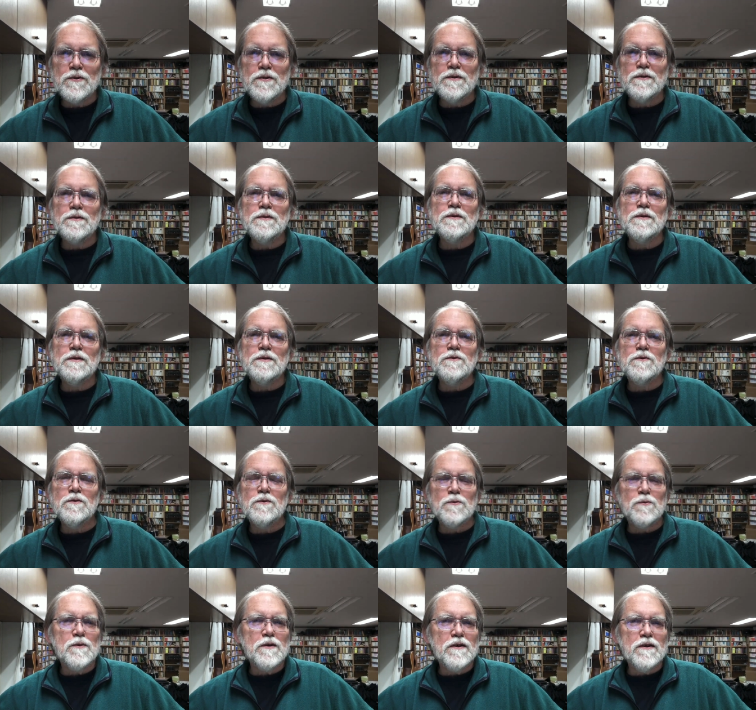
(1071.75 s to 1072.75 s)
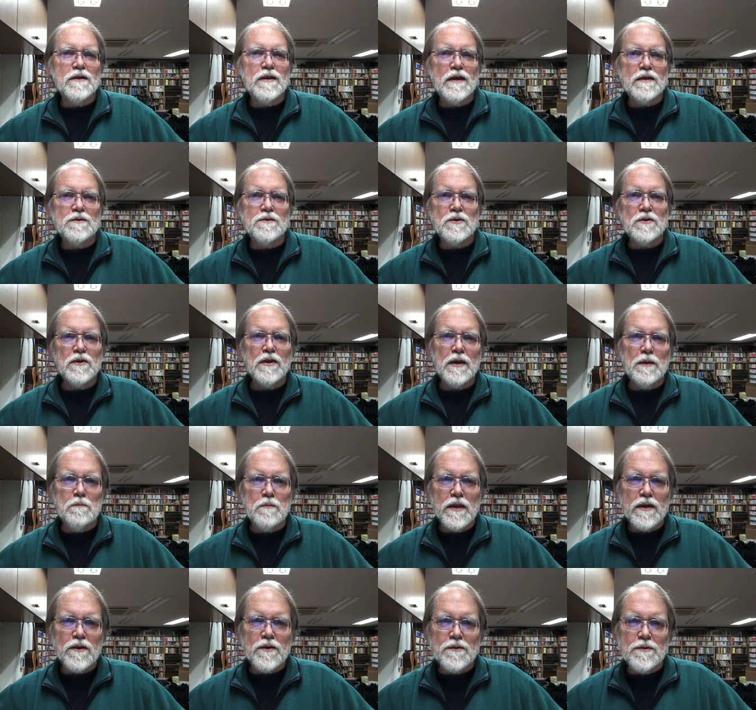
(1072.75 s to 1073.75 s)
There's this one called Hatsune
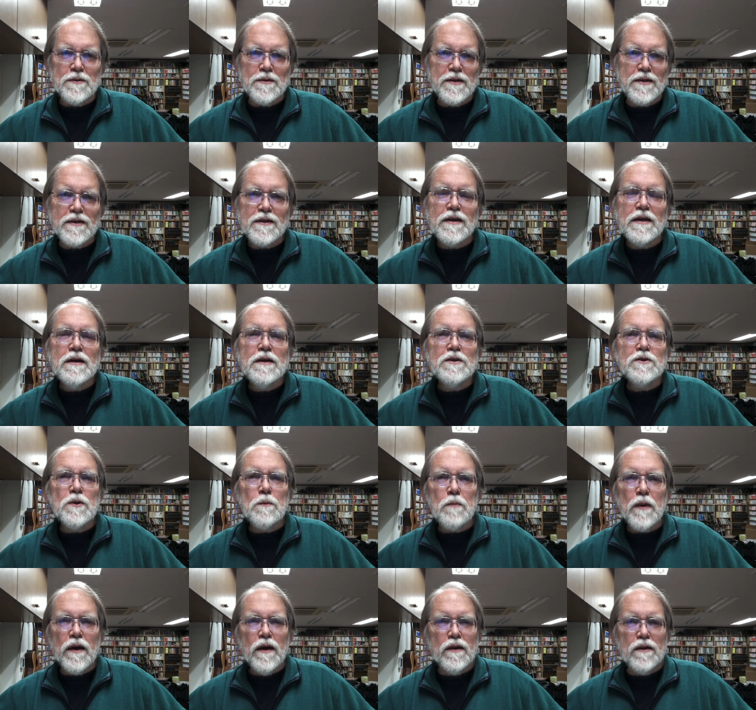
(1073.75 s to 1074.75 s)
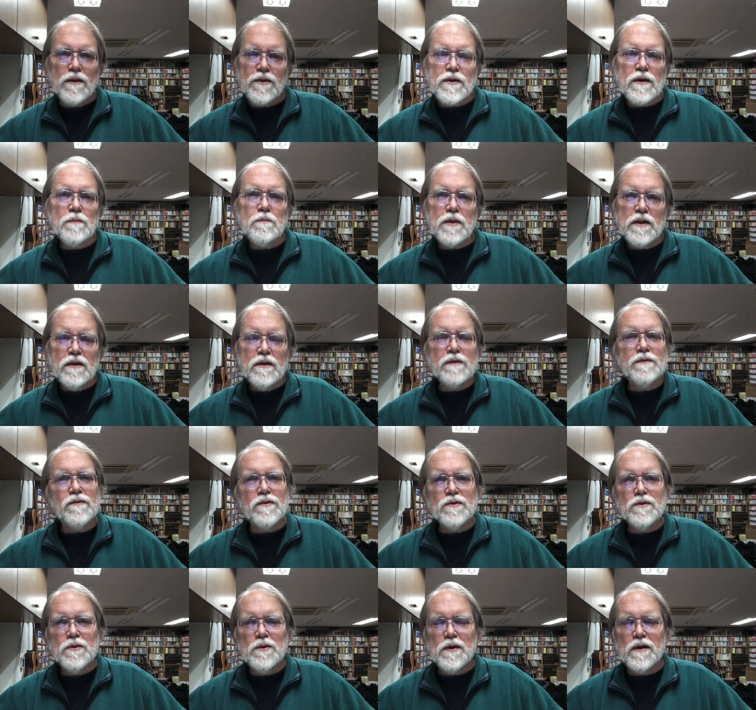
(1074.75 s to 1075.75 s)
Miku in Japan. It's a completely
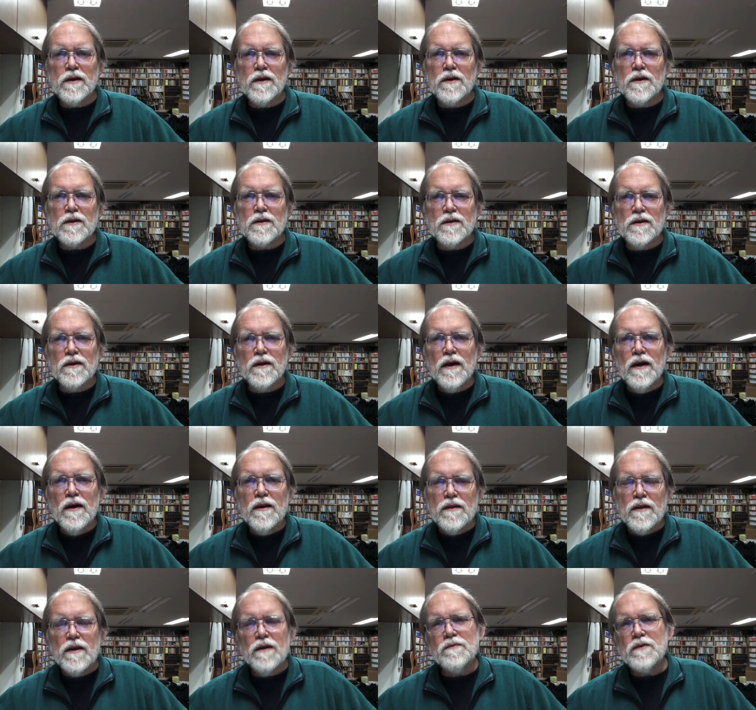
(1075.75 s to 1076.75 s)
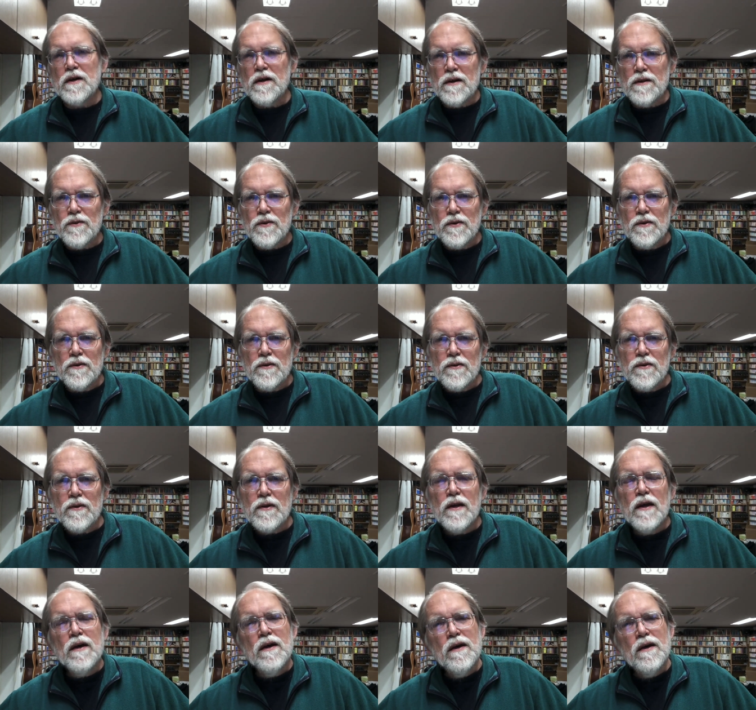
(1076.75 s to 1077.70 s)
virtual character. They have concerts.